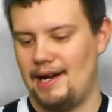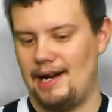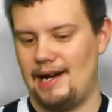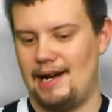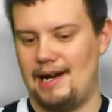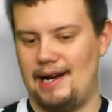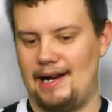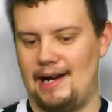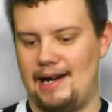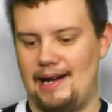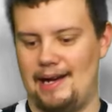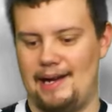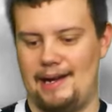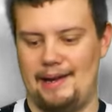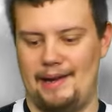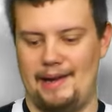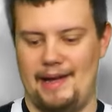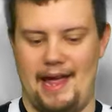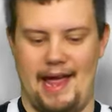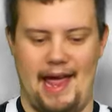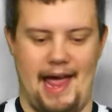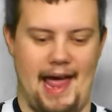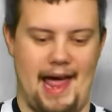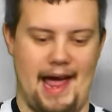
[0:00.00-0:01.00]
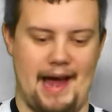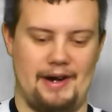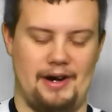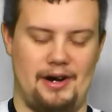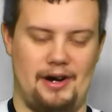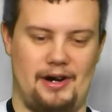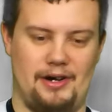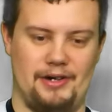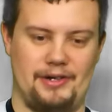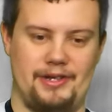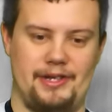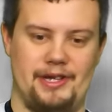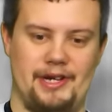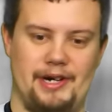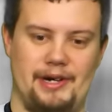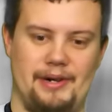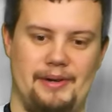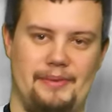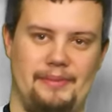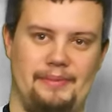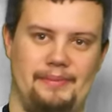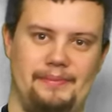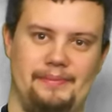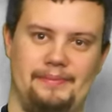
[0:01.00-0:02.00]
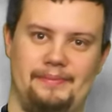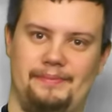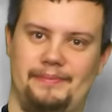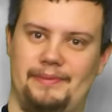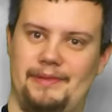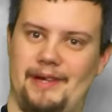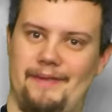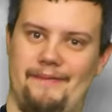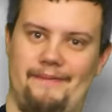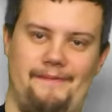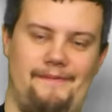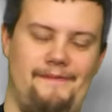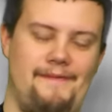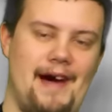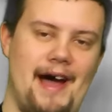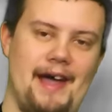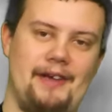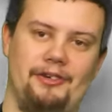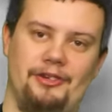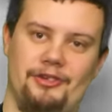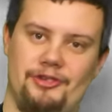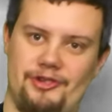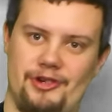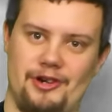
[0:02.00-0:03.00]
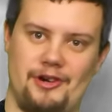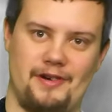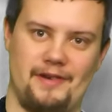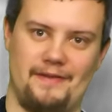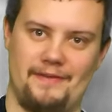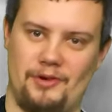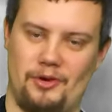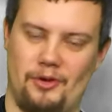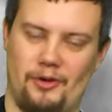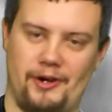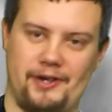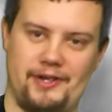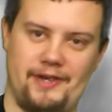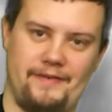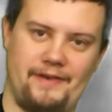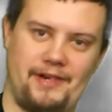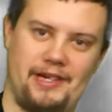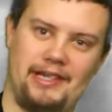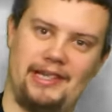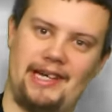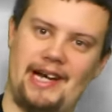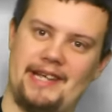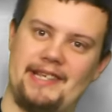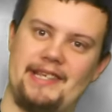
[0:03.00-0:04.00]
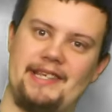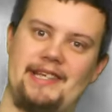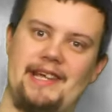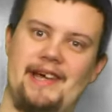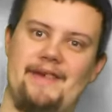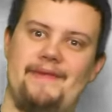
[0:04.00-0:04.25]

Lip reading: And also the final joke, of course, of Colossus